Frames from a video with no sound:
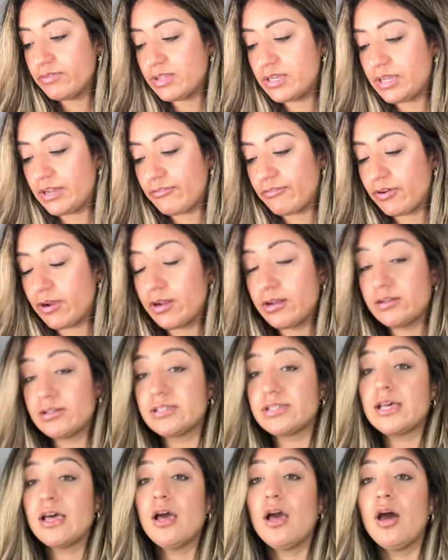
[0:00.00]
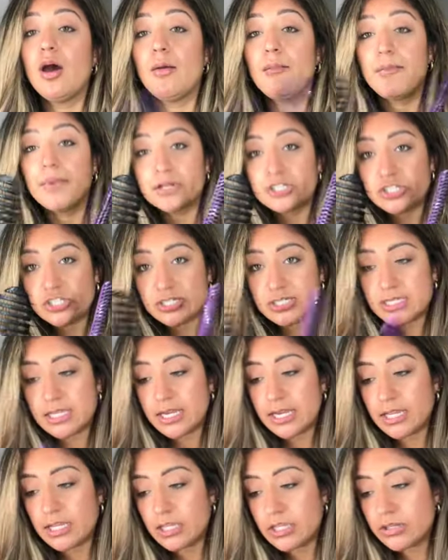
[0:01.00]
the different brushes that
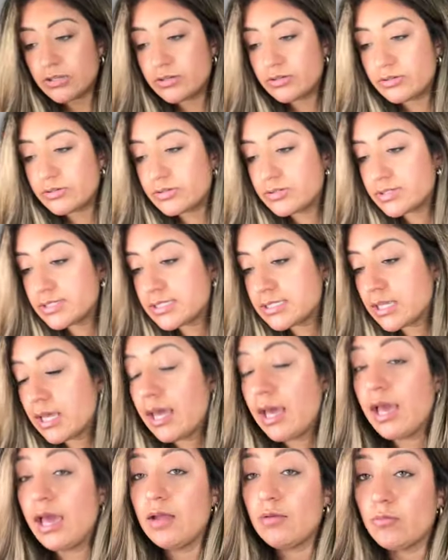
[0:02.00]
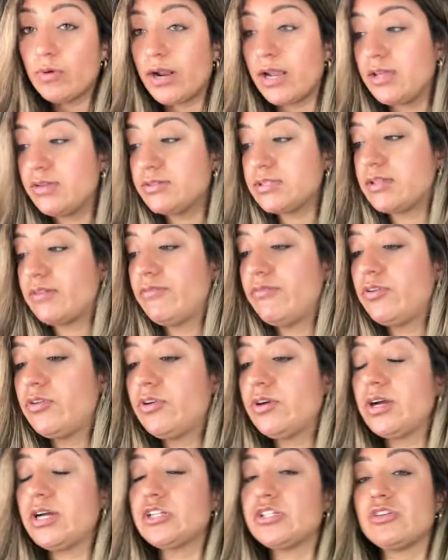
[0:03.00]
I use and what I use them
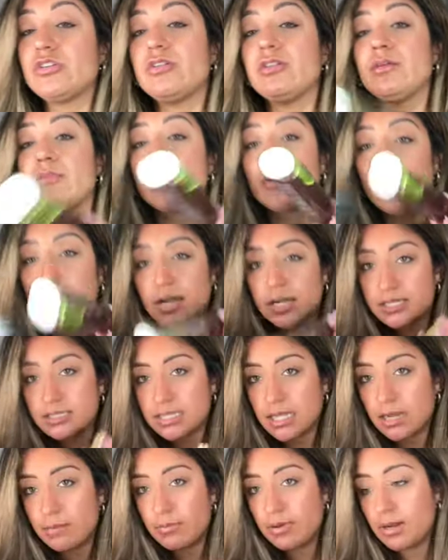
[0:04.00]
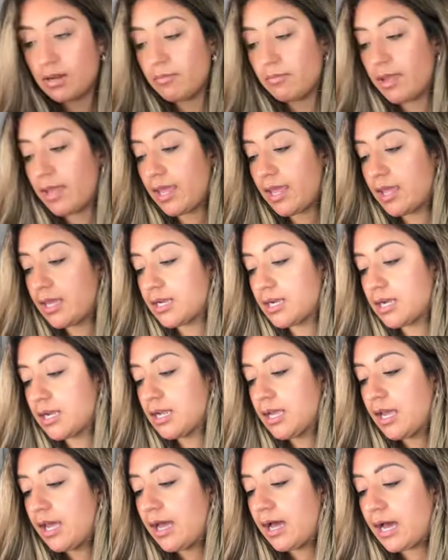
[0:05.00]
for. I show you the products that I put in my hair.
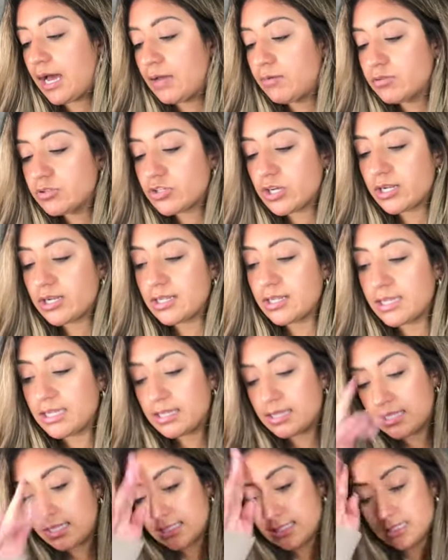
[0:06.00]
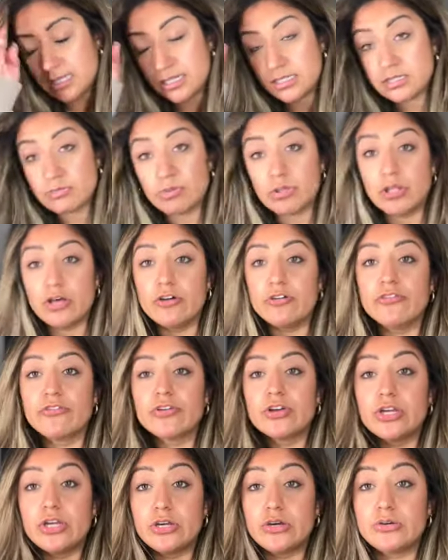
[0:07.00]
I will try to link these things below for
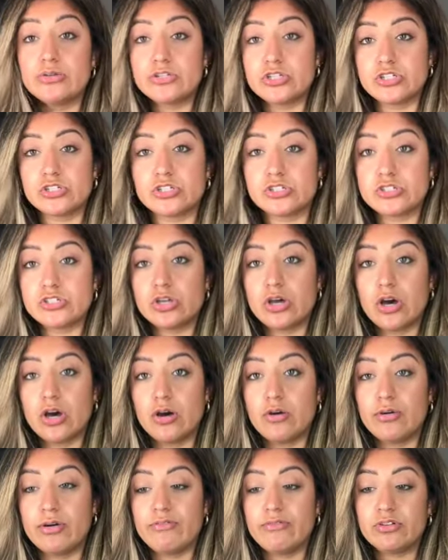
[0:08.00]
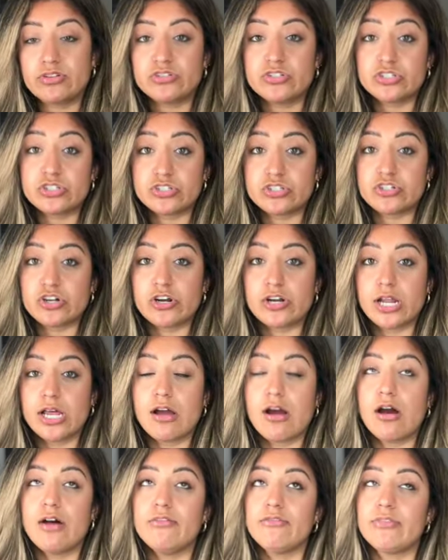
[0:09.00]
you, just so if you're just starting
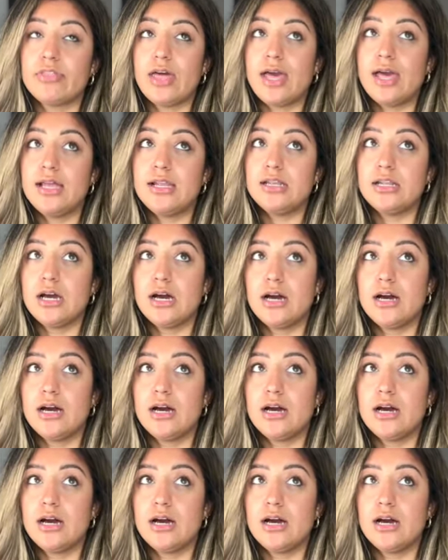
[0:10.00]
off, then